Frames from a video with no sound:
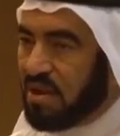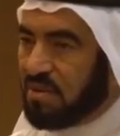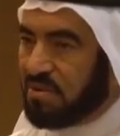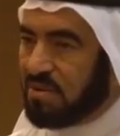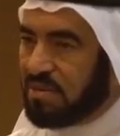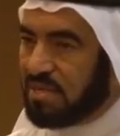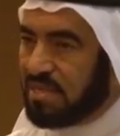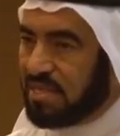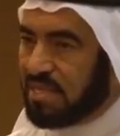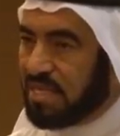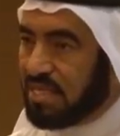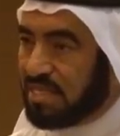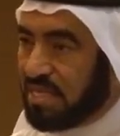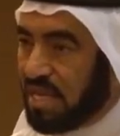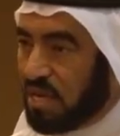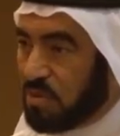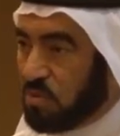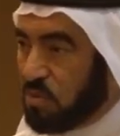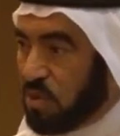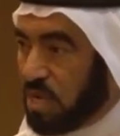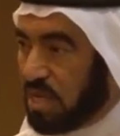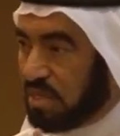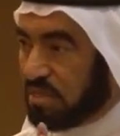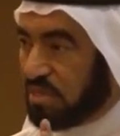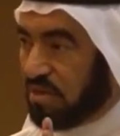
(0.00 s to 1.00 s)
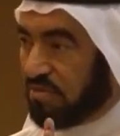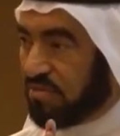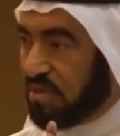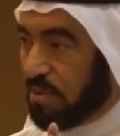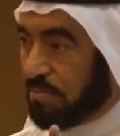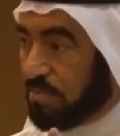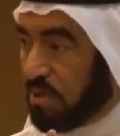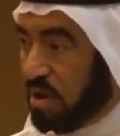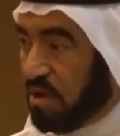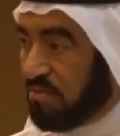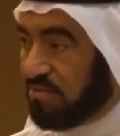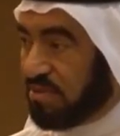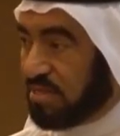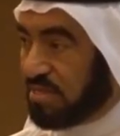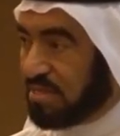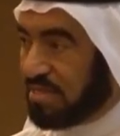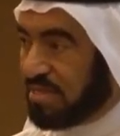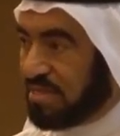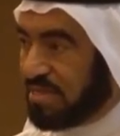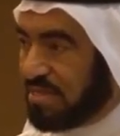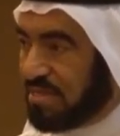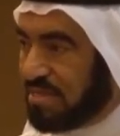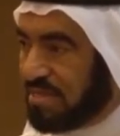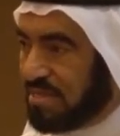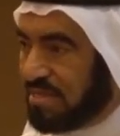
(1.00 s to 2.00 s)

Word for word: Now, these are words of the Prophet.